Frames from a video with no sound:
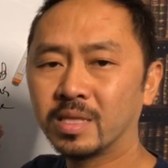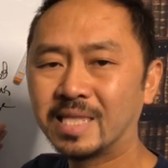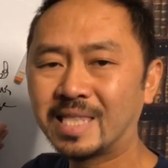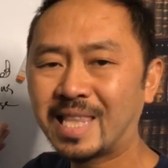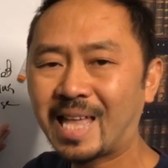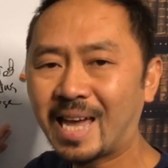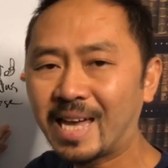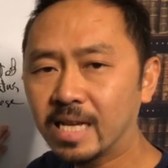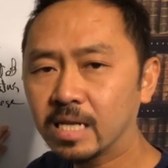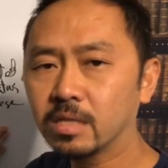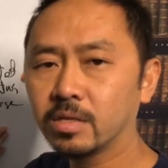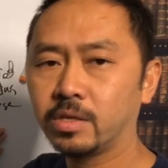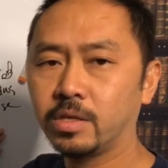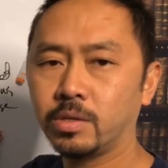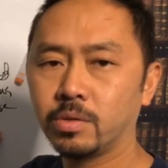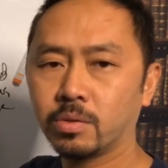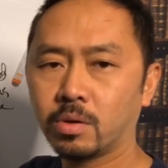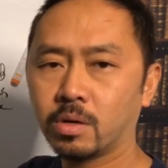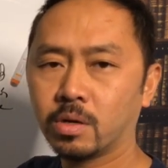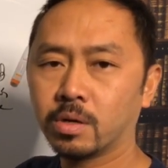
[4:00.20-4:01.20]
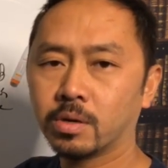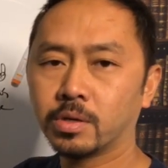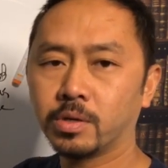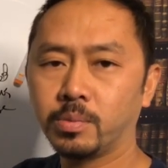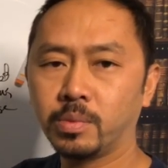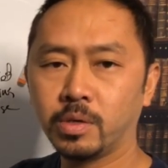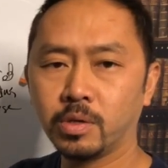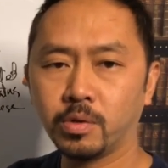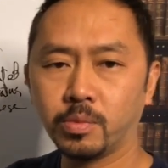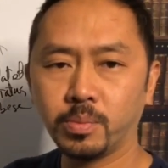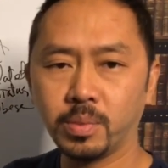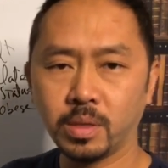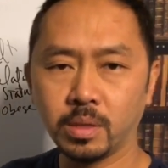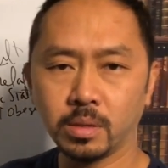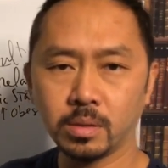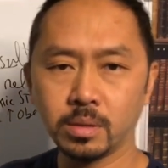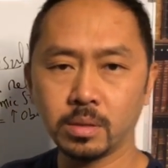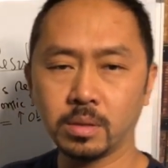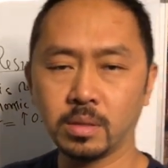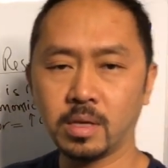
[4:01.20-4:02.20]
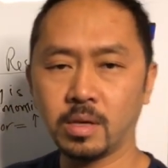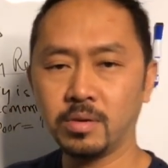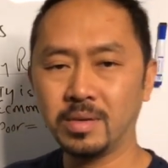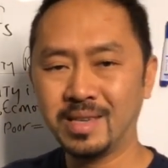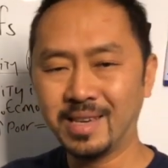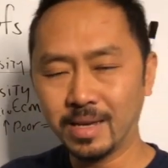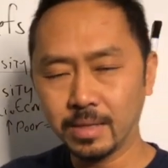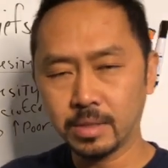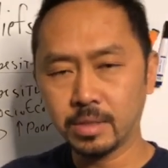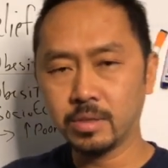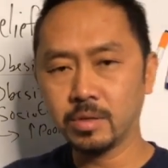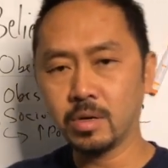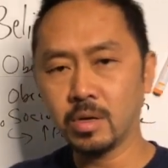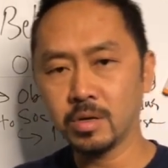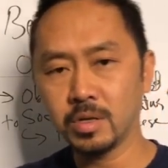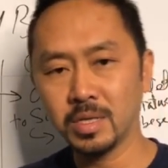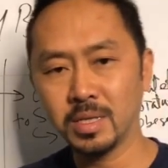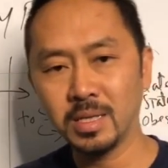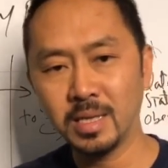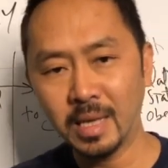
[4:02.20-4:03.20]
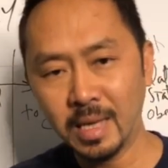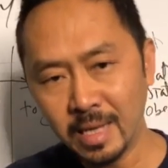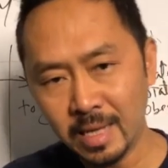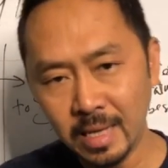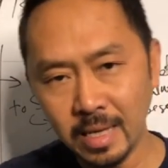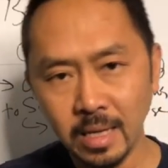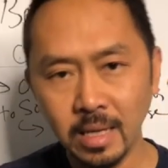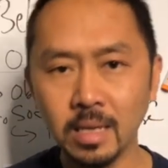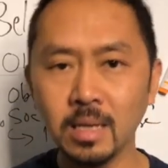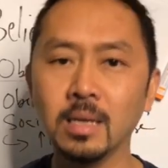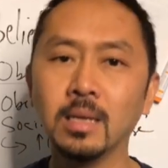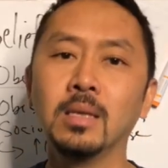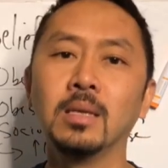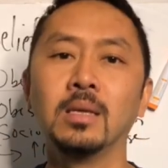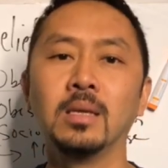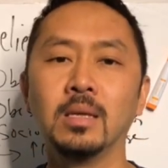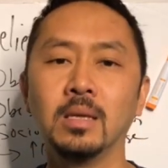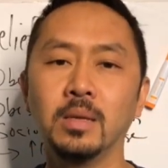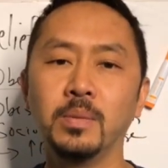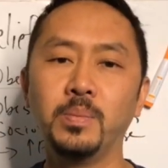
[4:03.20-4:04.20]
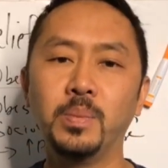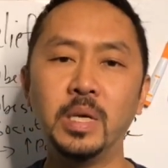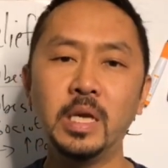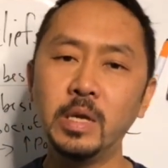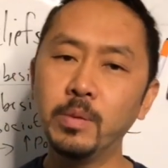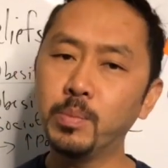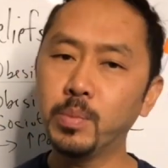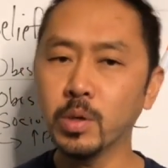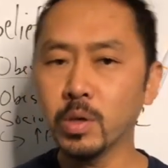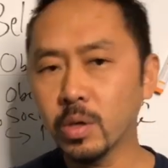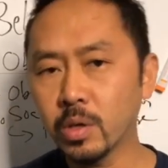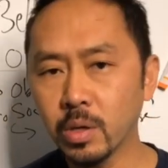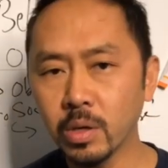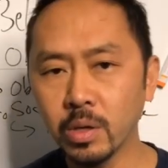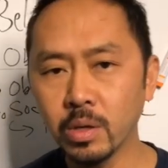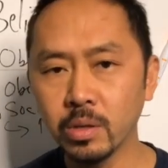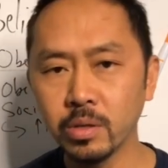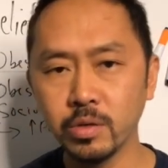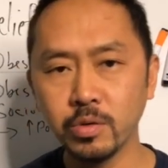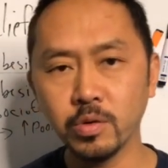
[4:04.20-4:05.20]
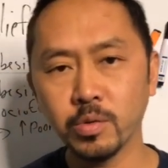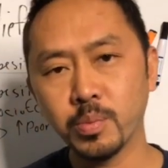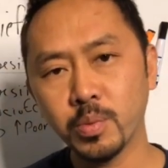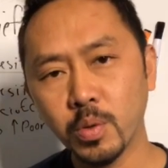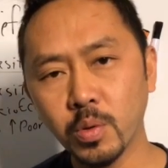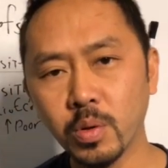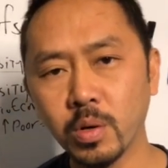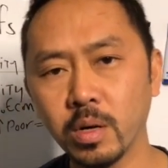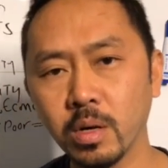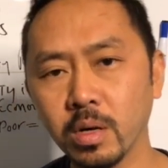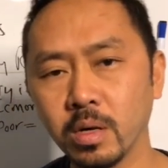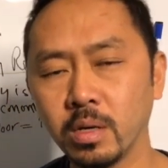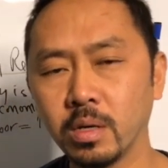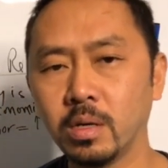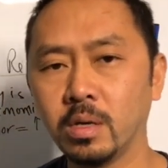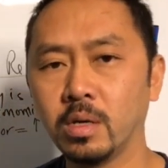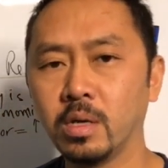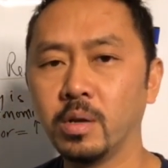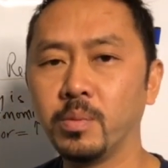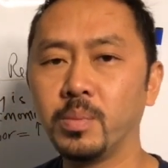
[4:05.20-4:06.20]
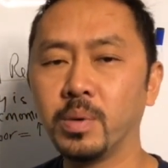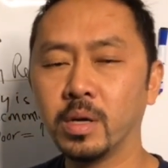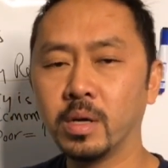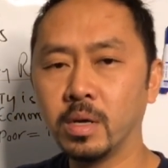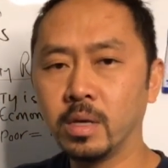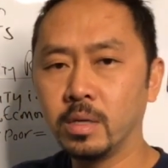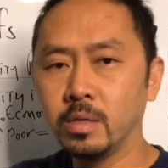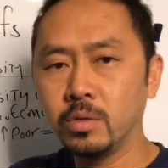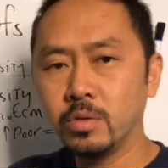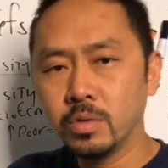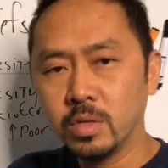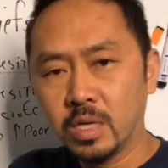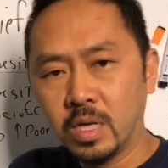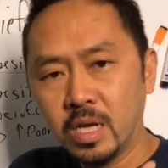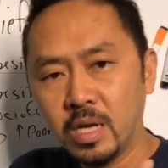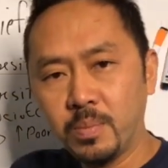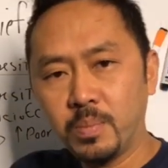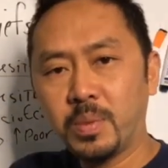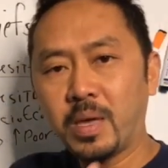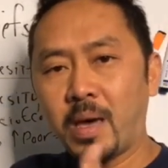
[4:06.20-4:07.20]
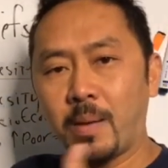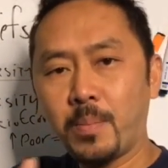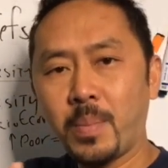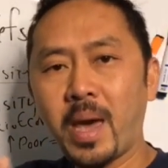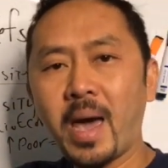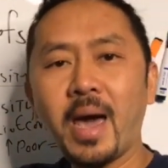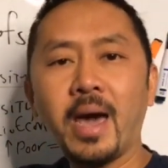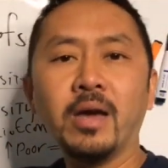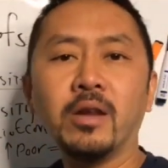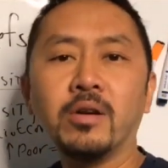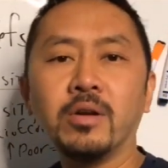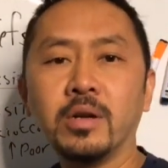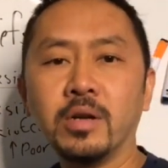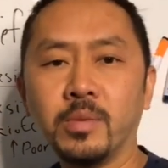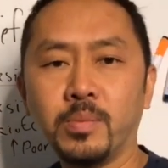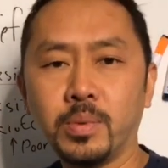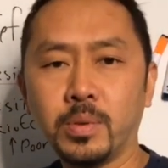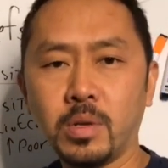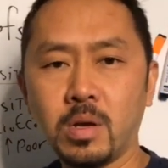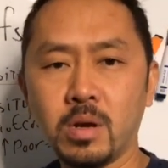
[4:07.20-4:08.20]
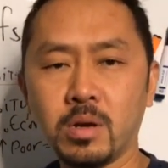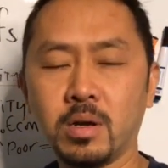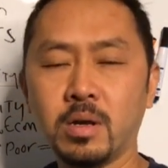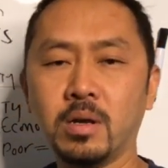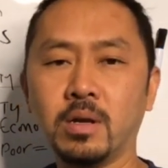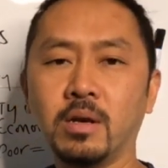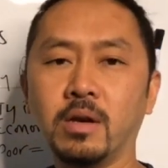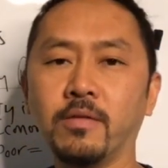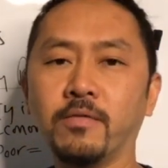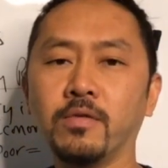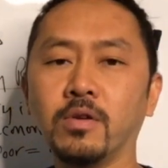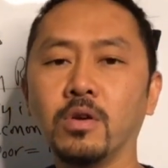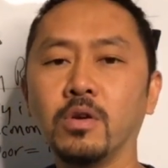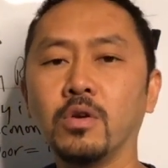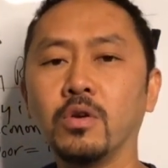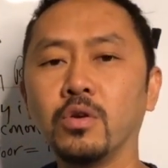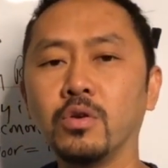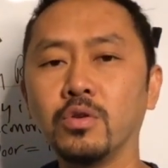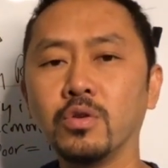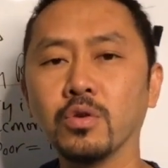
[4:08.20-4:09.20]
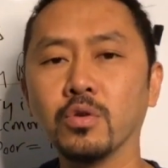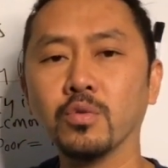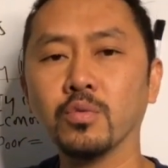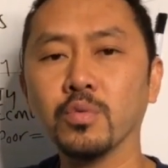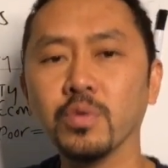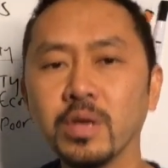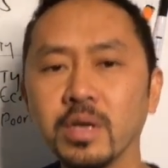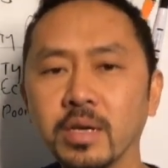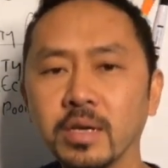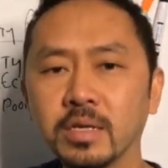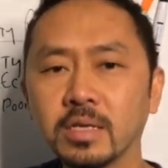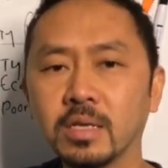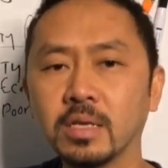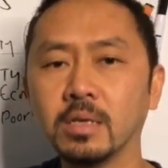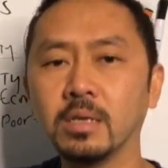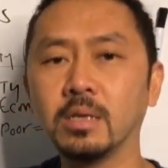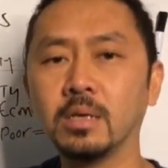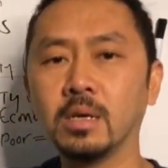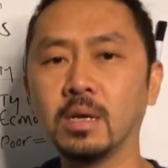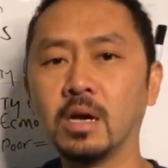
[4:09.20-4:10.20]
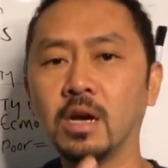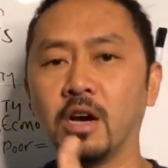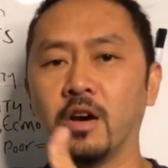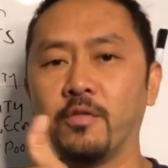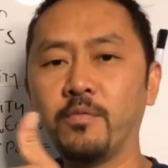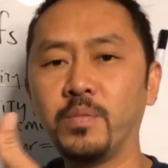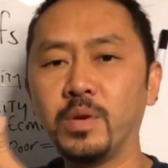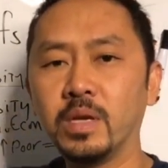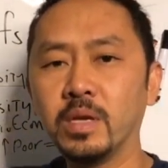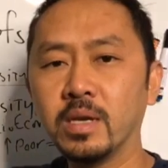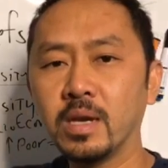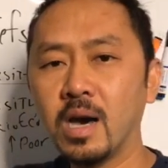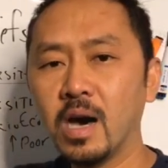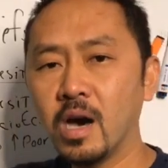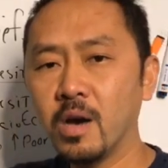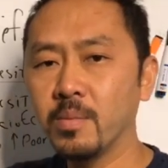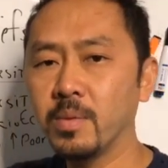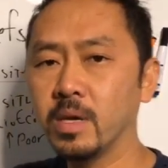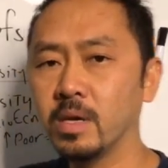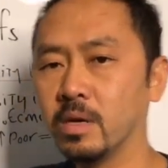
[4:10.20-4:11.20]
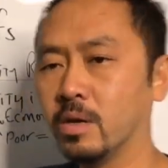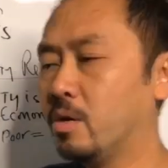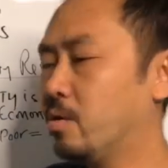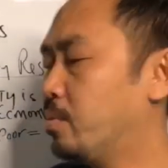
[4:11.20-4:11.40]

likely you are to be obese. Now, yes, there are skinny people who are poor, but you keep that pattern up long enough, your risk of becoming